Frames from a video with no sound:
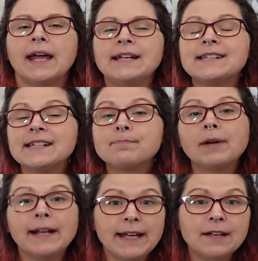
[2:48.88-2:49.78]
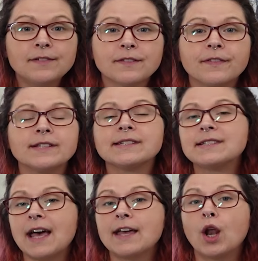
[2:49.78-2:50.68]
It is believed that a
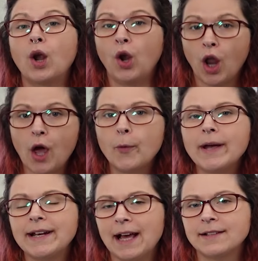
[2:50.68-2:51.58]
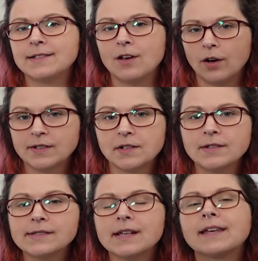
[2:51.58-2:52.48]
diet low in
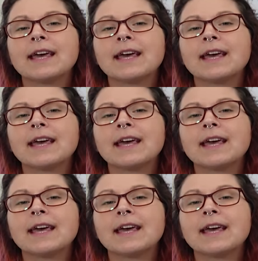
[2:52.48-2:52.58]
antioxidants